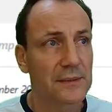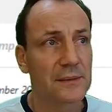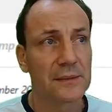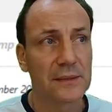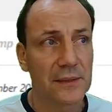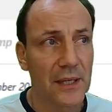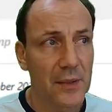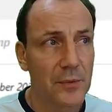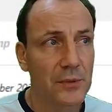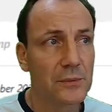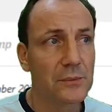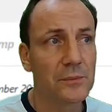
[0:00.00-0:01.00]

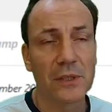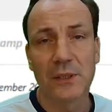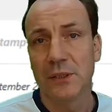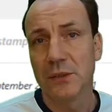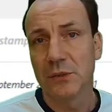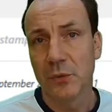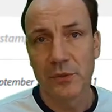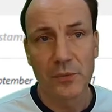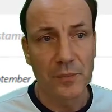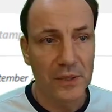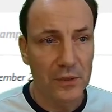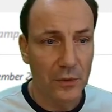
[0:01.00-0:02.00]
disable
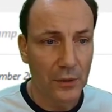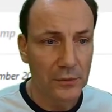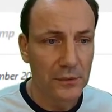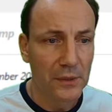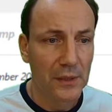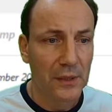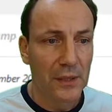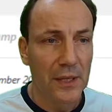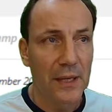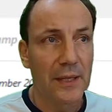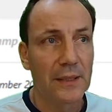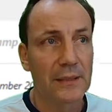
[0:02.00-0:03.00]
WP cron,
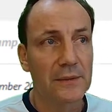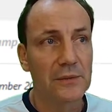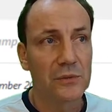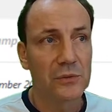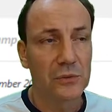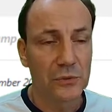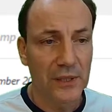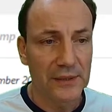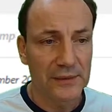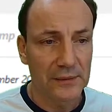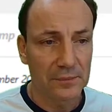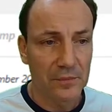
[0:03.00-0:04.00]
and to do
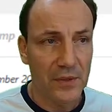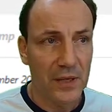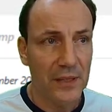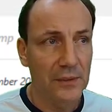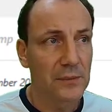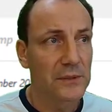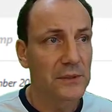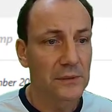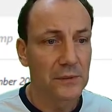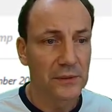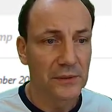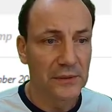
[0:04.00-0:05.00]
that I
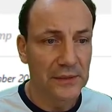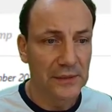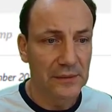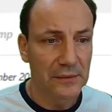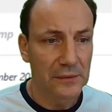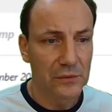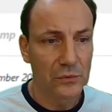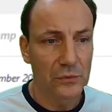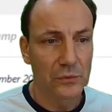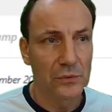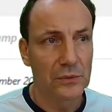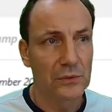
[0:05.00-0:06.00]
will need
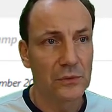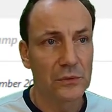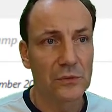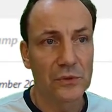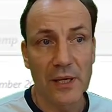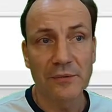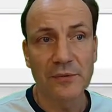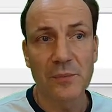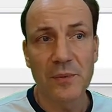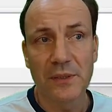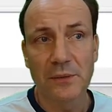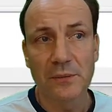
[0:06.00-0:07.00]
to use
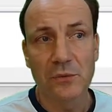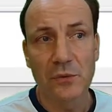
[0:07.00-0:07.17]
FTP to